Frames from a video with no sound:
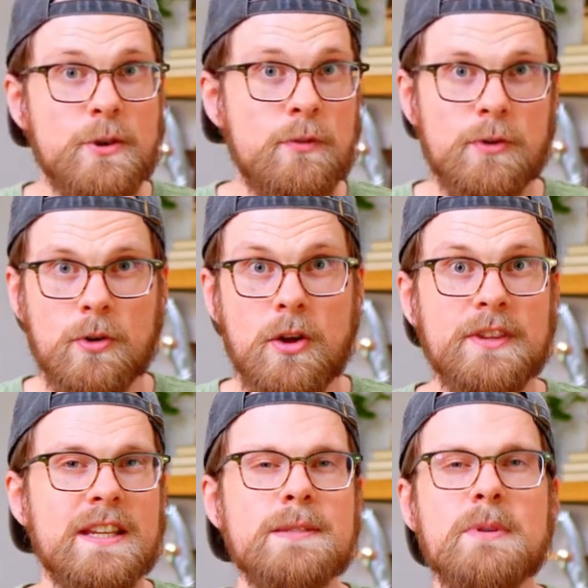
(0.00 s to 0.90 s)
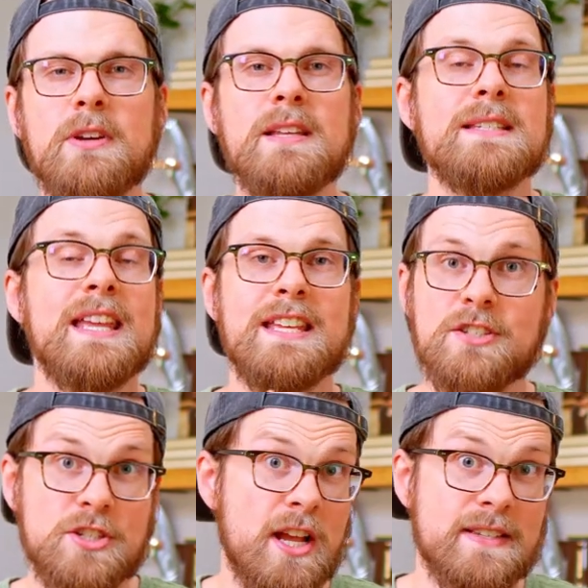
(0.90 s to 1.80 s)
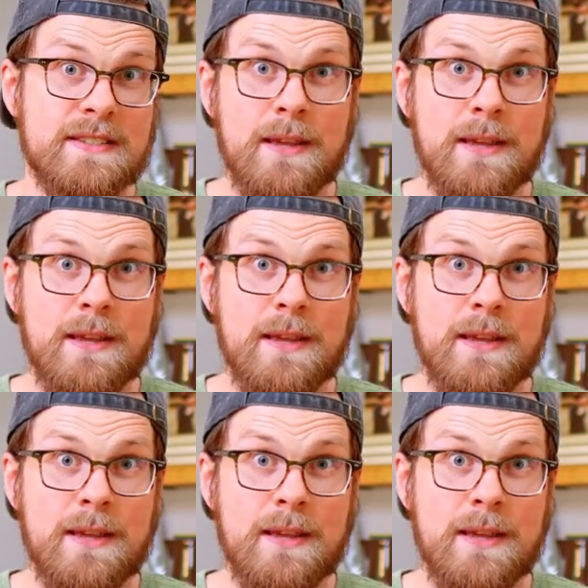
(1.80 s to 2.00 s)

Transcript: Overall, the experience is just